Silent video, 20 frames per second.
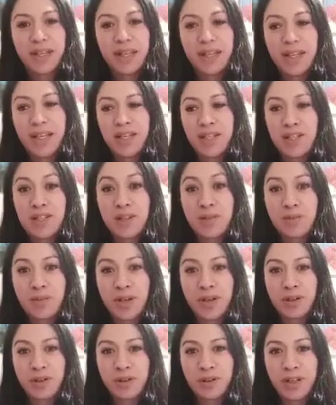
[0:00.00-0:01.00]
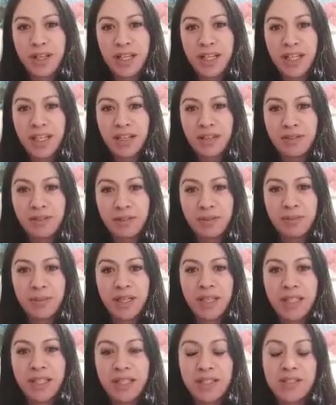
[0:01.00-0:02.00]
yeah, that's the wero ahead for
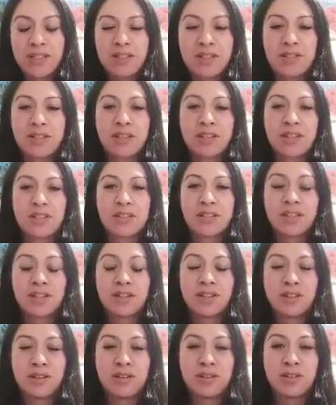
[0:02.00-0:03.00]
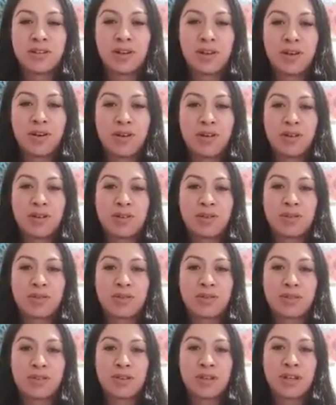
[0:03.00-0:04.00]
me, is to continue on
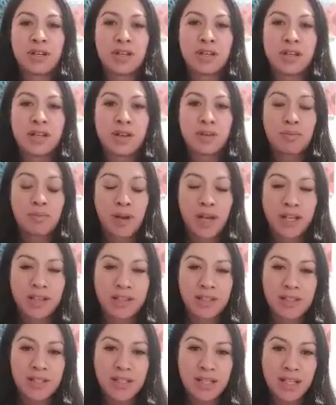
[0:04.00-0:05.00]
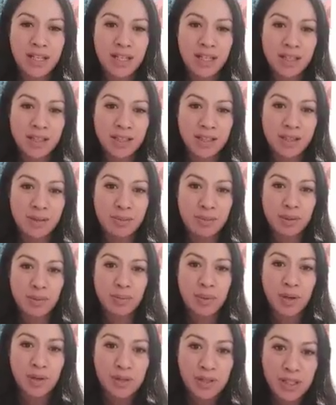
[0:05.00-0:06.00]
practicing
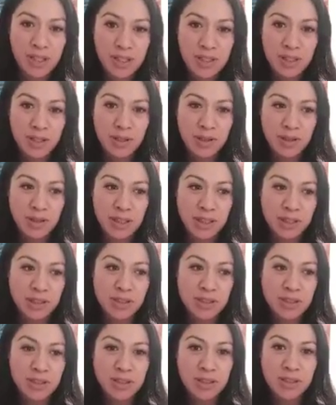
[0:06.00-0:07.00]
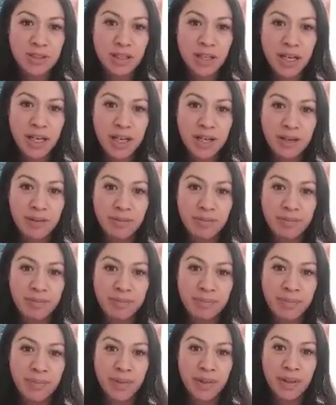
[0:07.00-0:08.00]
proposing solutions.
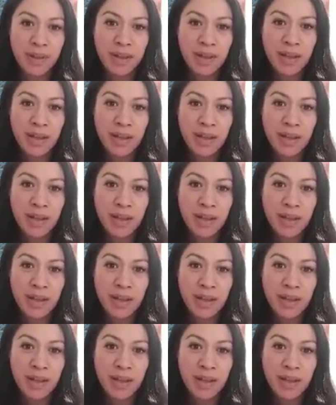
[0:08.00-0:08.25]
And